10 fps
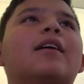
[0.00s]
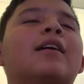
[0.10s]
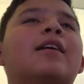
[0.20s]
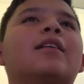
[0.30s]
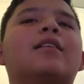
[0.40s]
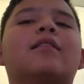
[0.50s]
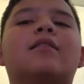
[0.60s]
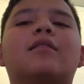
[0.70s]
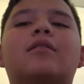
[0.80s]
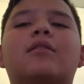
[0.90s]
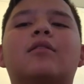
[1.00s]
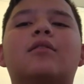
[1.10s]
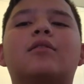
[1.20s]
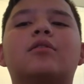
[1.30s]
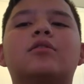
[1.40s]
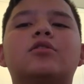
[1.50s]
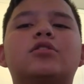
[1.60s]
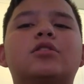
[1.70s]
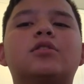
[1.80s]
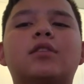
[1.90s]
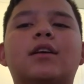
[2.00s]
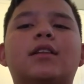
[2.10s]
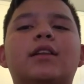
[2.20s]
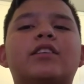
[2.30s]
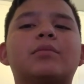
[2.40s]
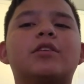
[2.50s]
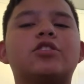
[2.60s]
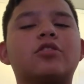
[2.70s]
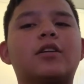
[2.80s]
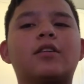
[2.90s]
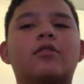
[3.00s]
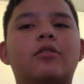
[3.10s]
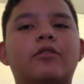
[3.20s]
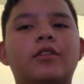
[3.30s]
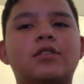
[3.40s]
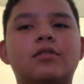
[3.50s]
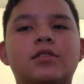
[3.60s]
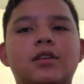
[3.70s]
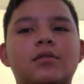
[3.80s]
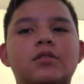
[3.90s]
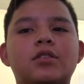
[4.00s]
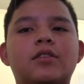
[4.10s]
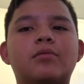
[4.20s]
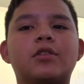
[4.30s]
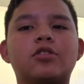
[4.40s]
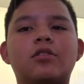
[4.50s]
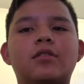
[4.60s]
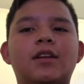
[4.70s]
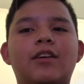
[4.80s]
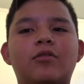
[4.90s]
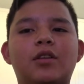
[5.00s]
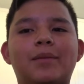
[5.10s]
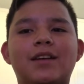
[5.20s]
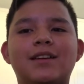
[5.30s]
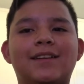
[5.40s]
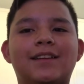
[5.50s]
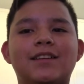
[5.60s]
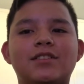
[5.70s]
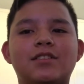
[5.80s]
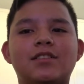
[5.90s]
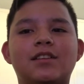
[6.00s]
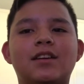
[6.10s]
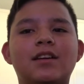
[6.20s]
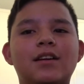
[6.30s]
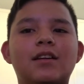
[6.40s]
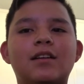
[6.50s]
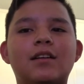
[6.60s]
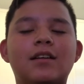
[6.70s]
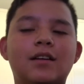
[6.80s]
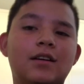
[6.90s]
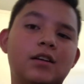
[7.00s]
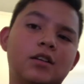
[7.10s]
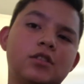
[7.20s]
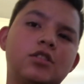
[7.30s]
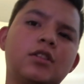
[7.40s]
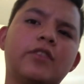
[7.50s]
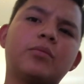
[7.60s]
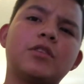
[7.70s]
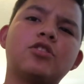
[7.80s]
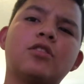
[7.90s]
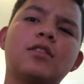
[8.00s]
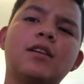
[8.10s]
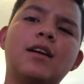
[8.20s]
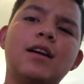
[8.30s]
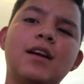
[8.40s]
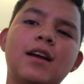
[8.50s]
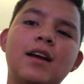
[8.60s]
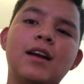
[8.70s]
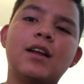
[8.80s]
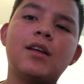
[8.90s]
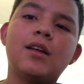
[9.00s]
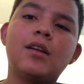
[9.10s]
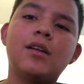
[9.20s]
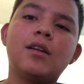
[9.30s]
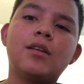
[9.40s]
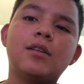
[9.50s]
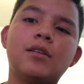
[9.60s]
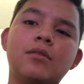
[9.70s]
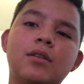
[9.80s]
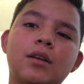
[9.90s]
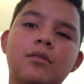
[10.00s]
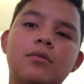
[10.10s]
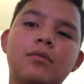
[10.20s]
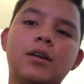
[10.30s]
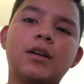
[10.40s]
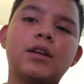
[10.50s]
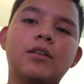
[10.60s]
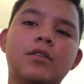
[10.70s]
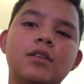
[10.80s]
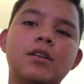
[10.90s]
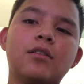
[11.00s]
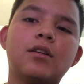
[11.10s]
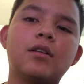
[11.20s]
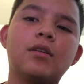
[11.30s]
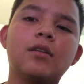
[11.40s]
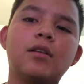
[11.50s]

And she like lifts my shirt. I don't know if you can still see it. She lifts my shirt. I have a really bad tan line, as you can see. And she lifts my shirt, and it was like right here in this area.